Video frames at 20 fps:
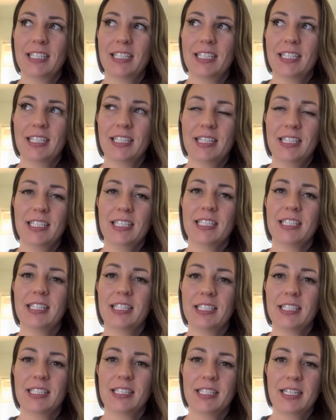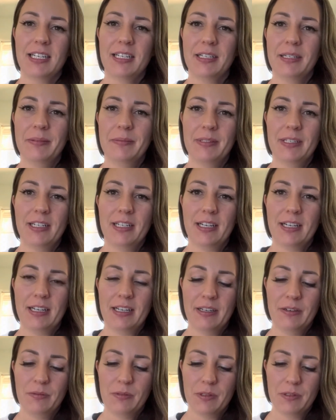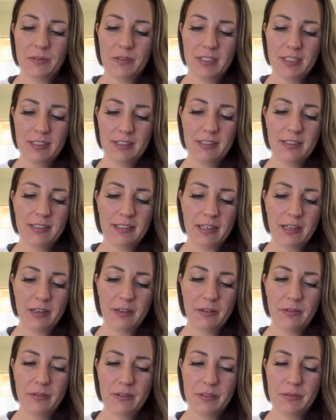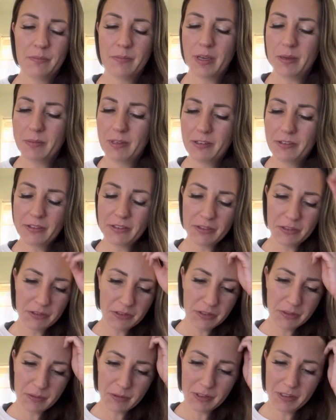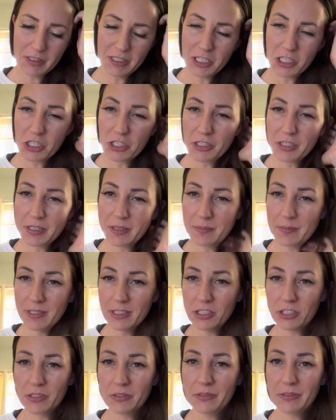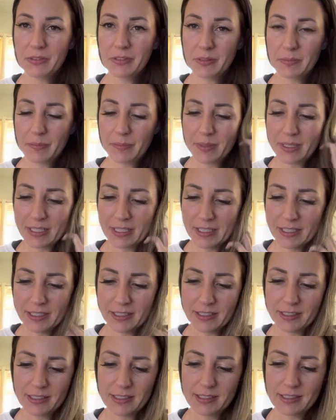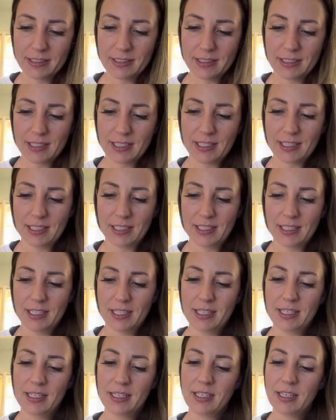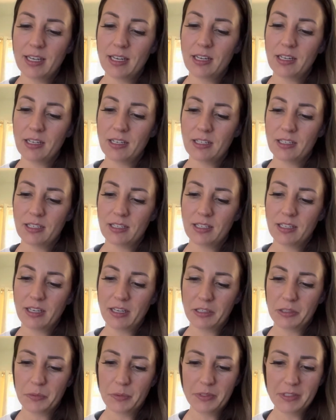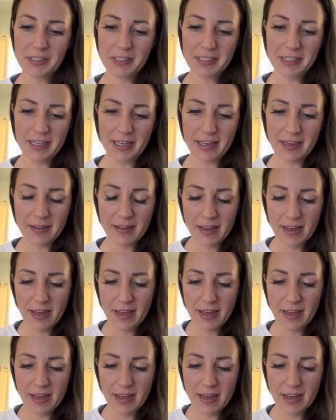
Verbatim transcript: I think at this time that I wrote this, I was maybe going through some relationship issues, but I guess we'll see.